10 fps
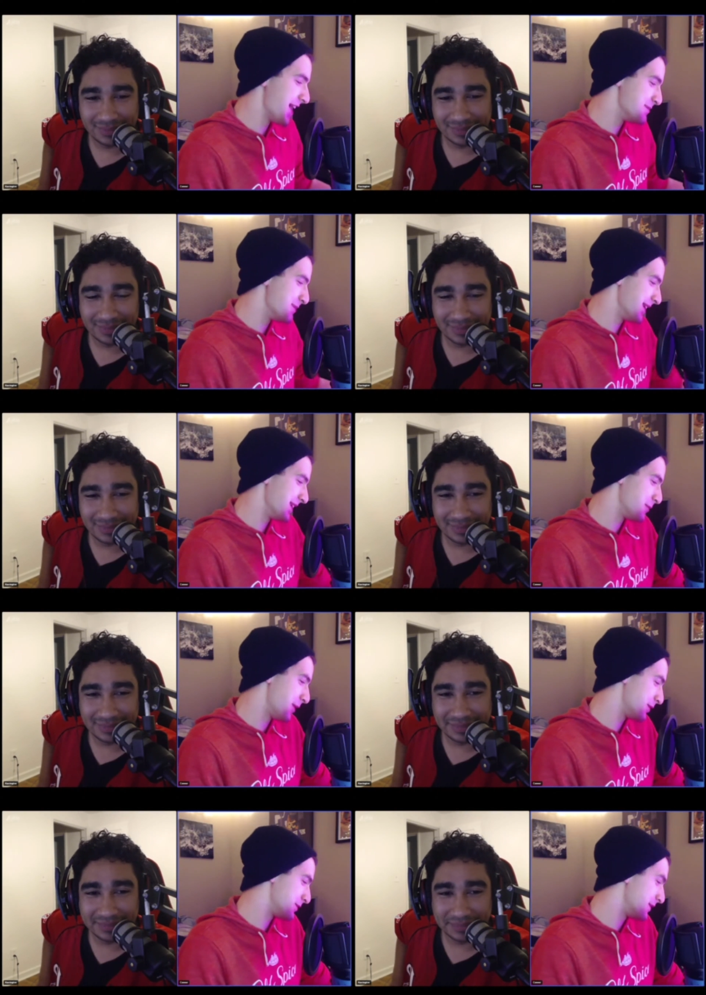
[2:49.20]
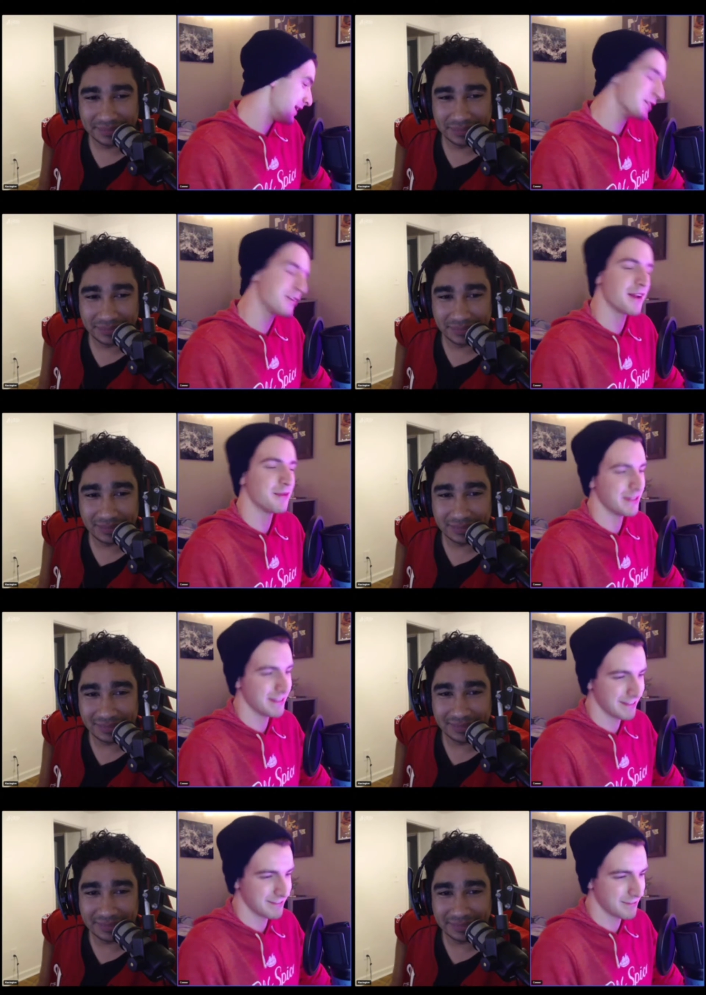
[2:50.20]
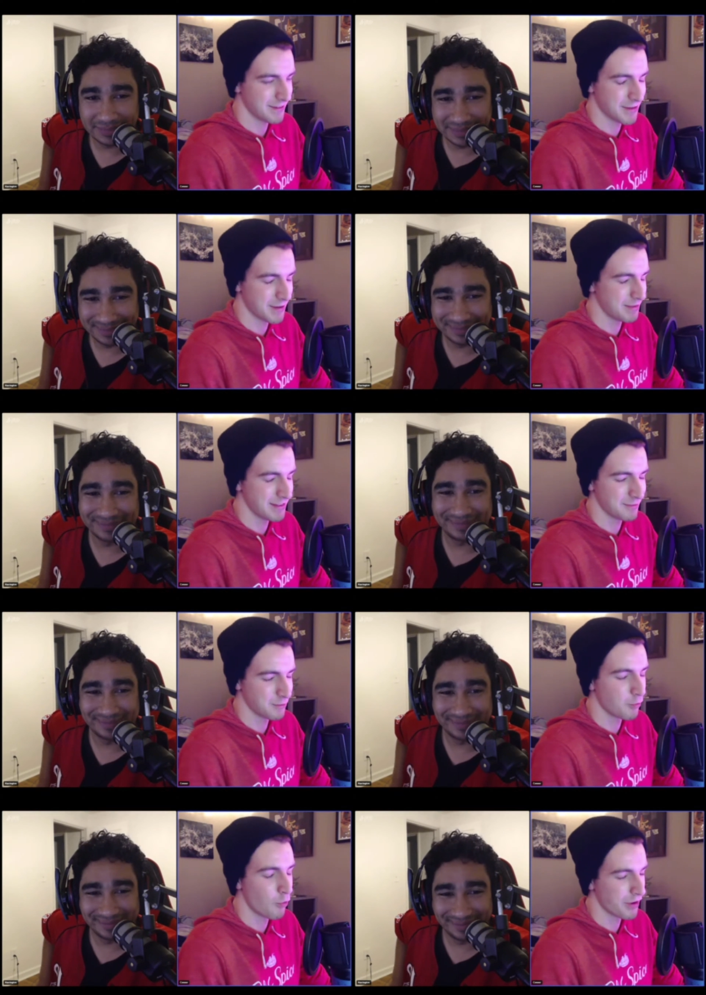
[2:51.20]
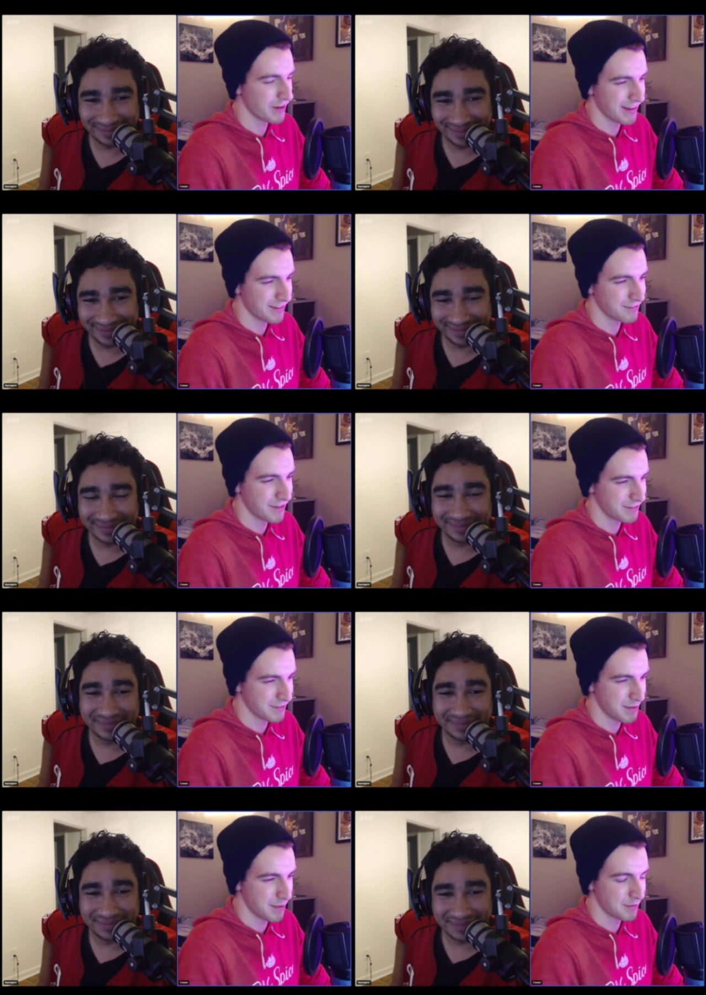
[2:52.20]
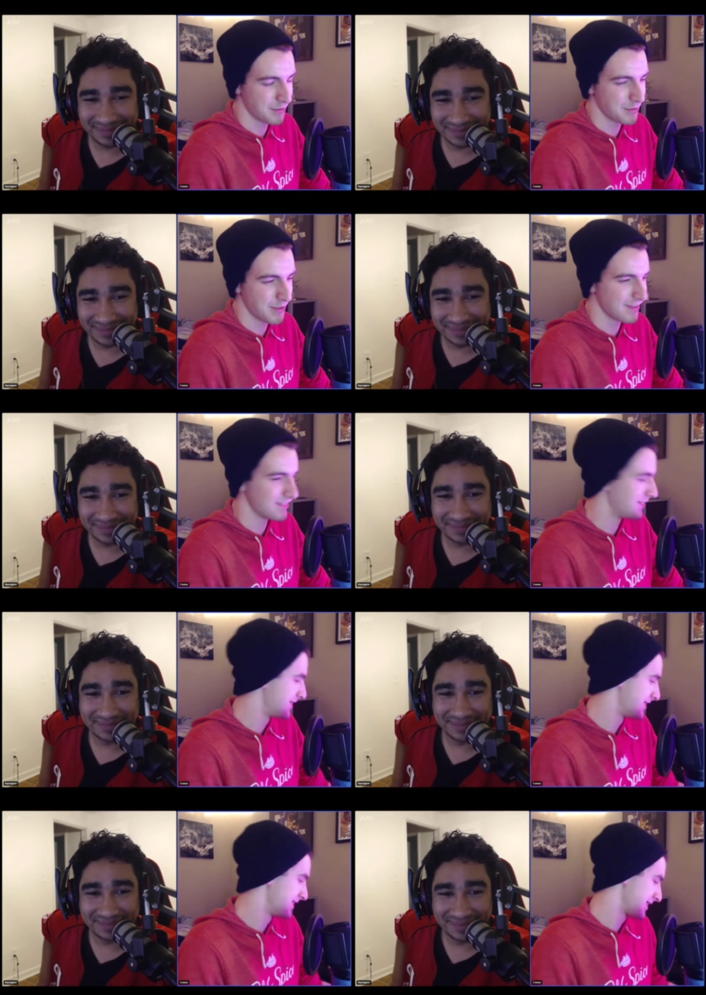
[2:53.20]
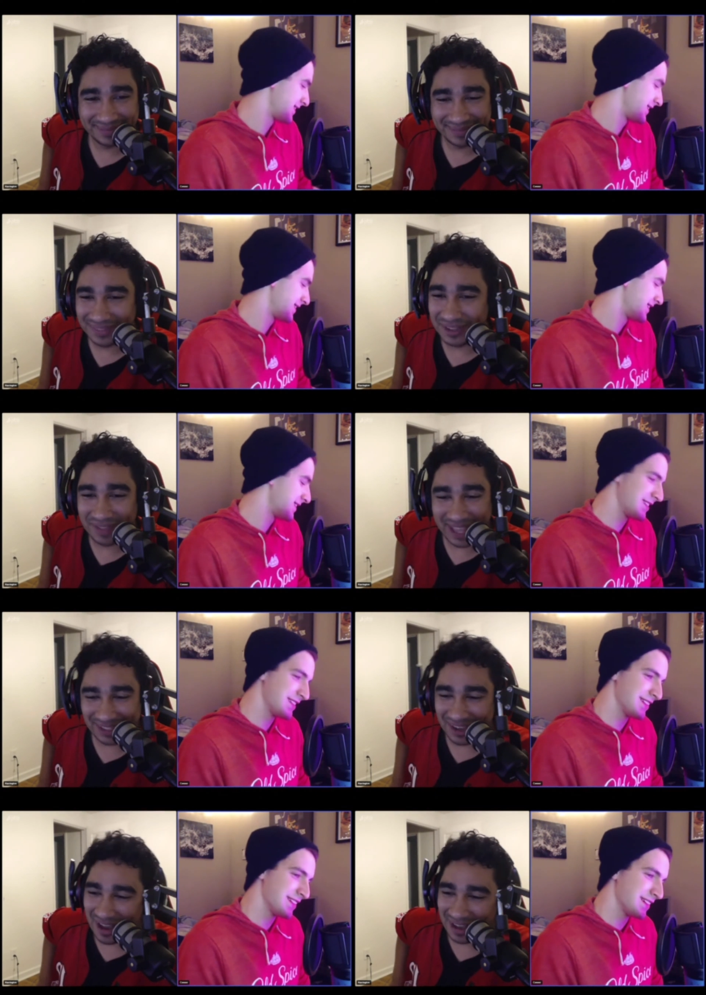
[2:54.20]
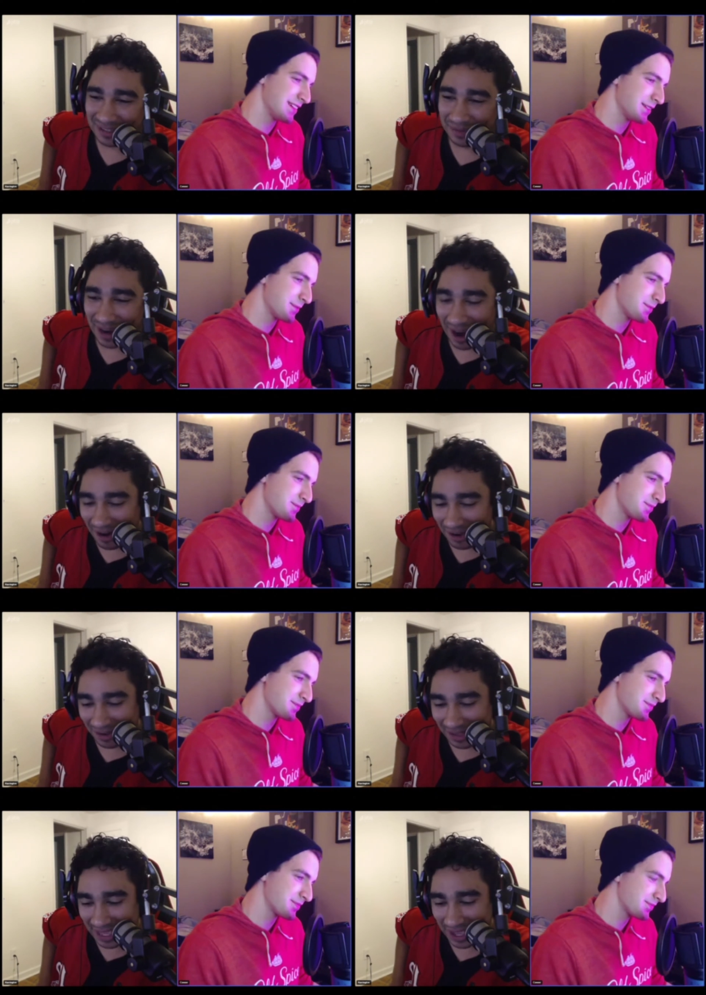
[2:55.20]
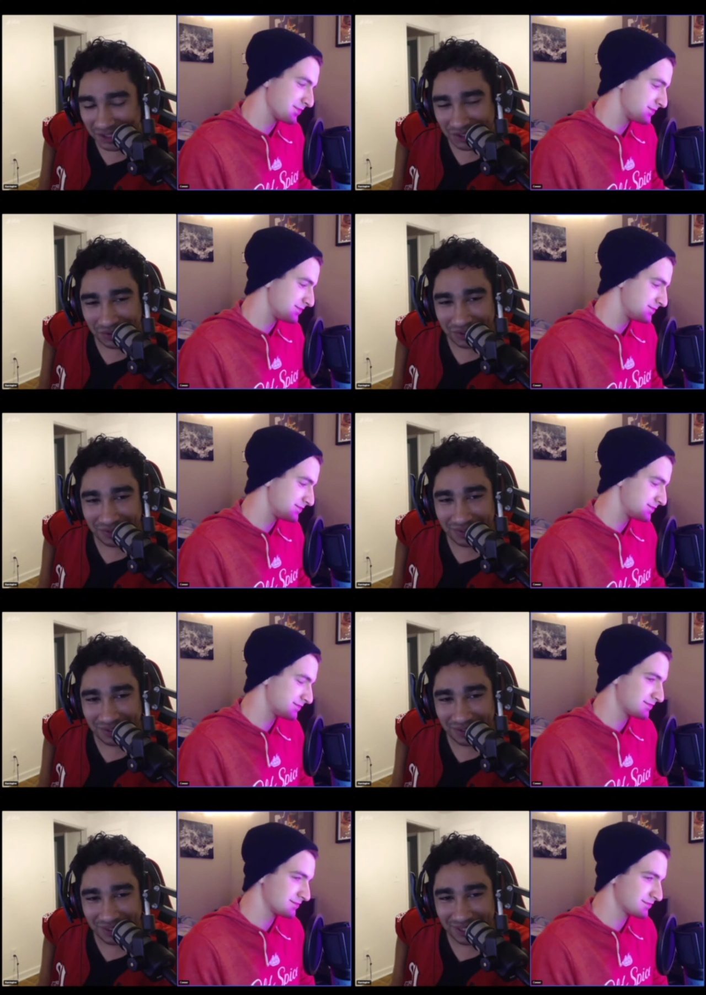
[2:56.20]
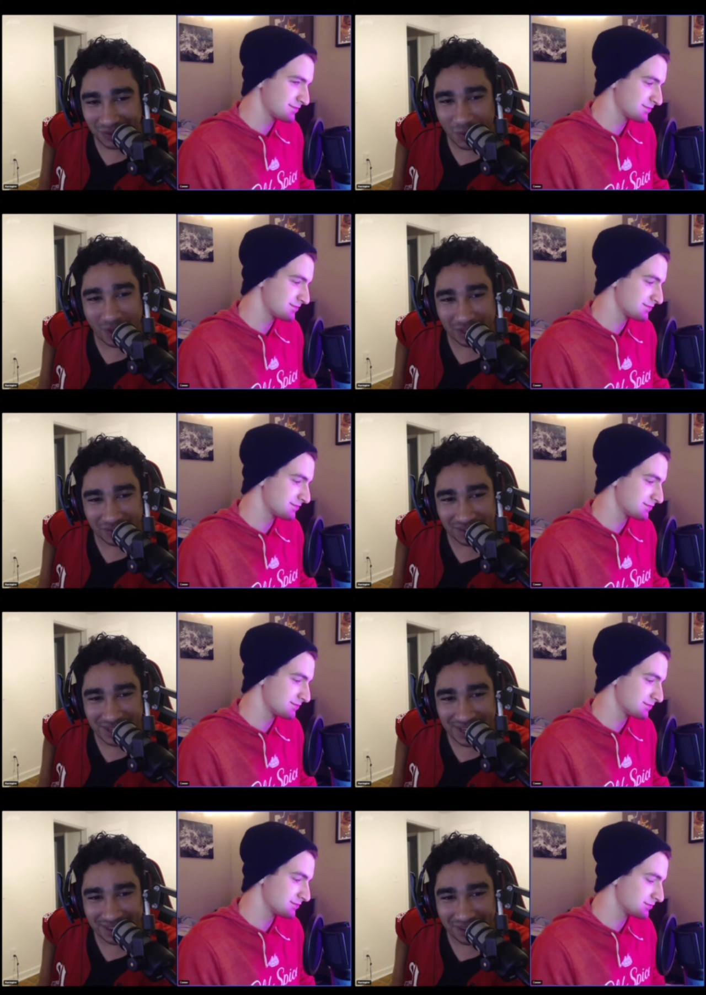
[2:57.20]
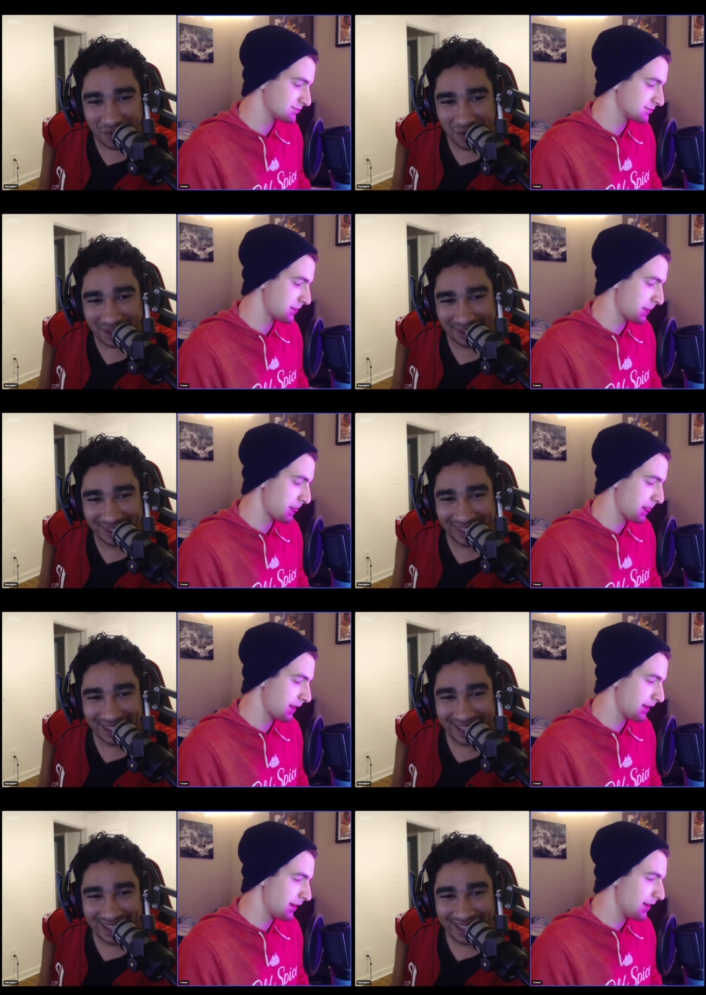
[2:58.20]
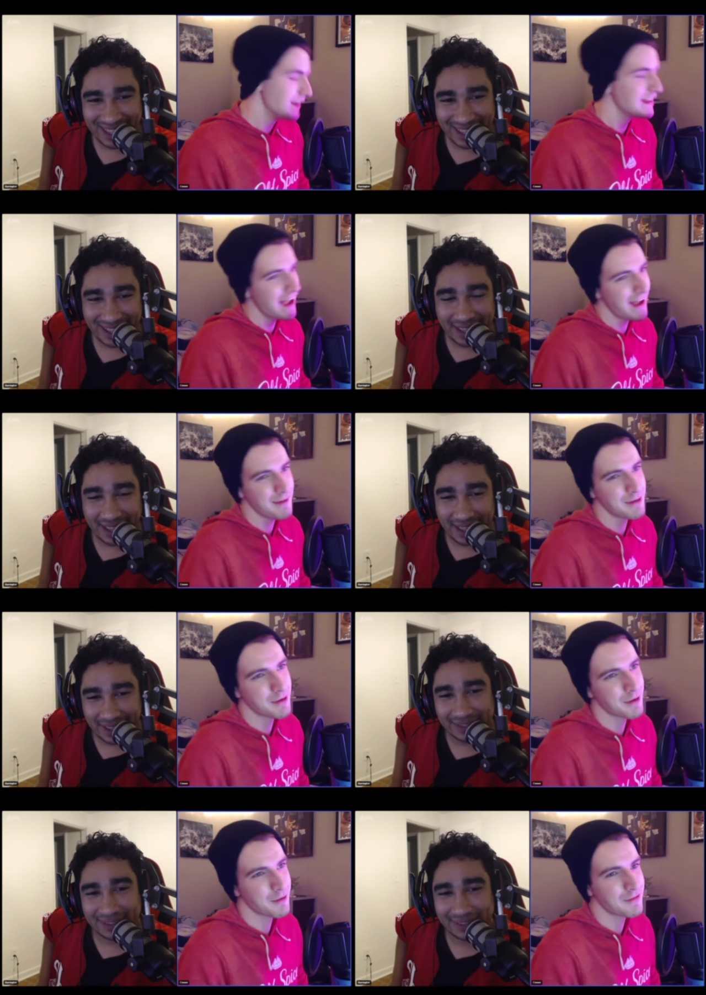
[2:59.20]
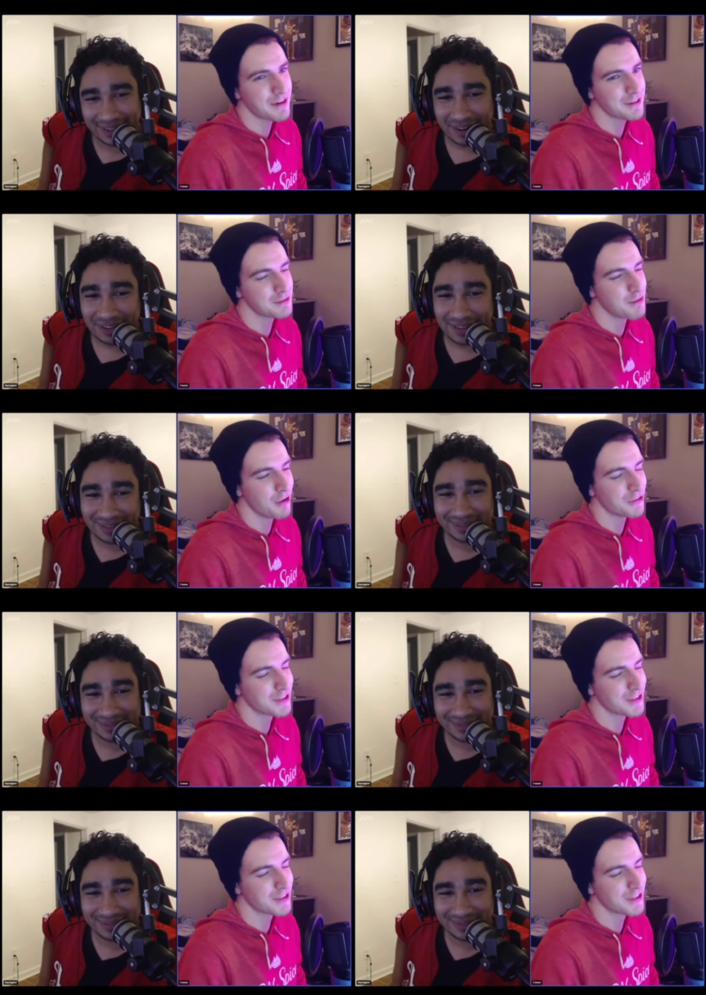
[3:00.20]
Speaker 1: that. But it was incredibly incredibly rewarding and fun to be able to do that. Dude, that's
Speaker 2: awesome. are you like exclusive to just West Virginia at the moment?
Speaker 1: Yeah, I mean we're we're very or, small